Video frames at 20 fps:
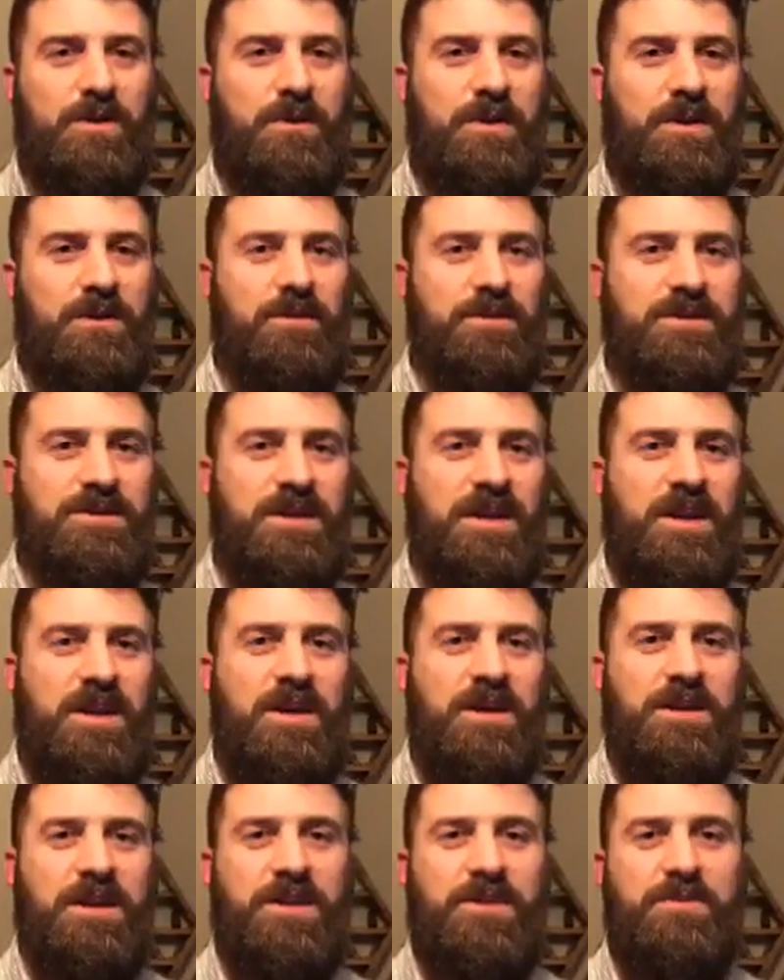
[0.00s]
But it was
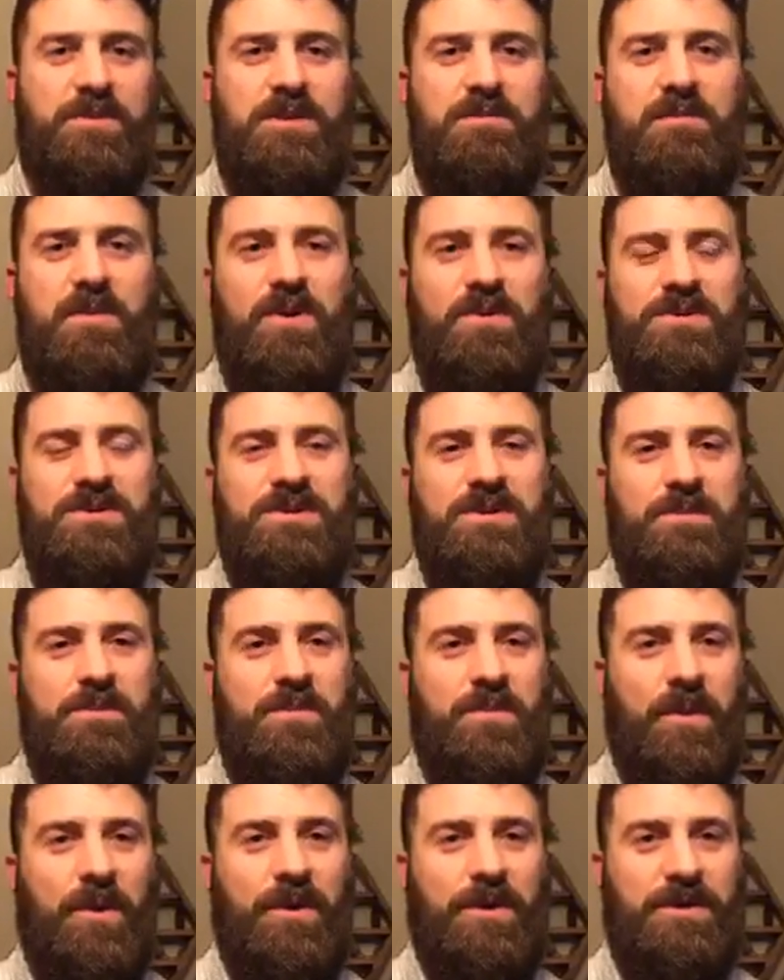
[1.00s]
the 3 most
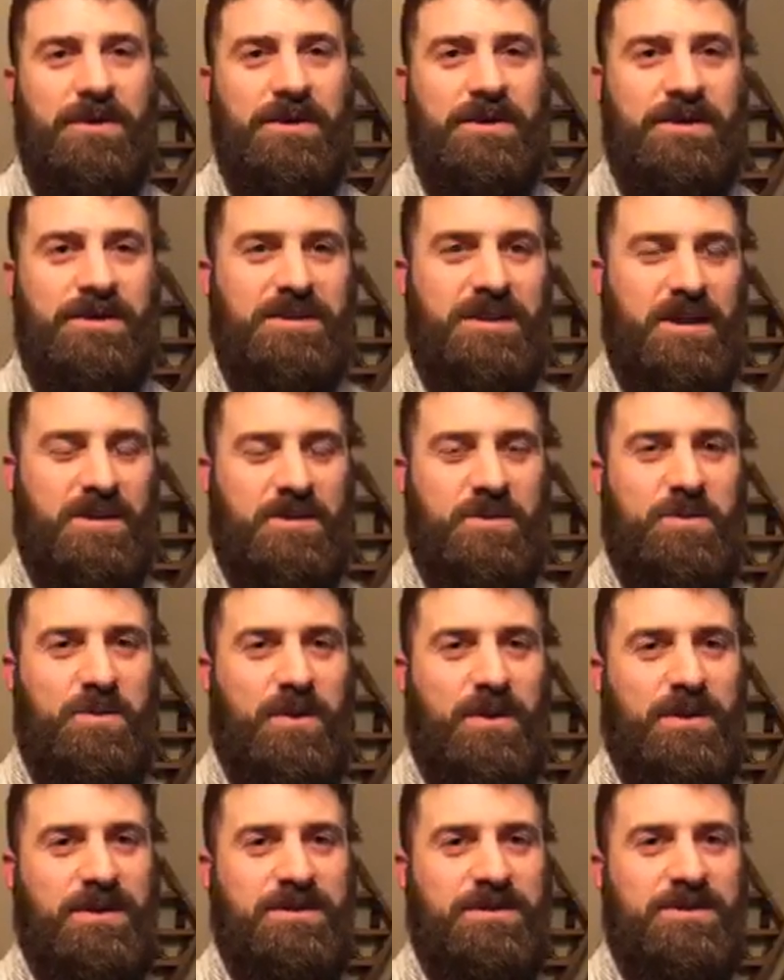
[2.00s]
important touch
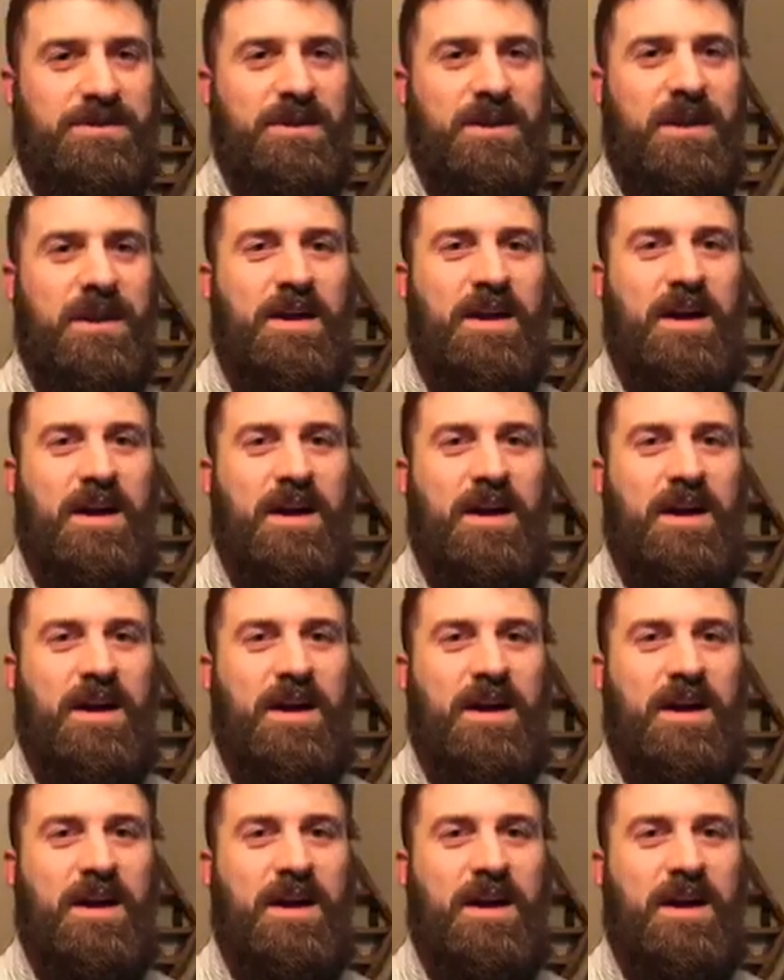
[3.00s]
points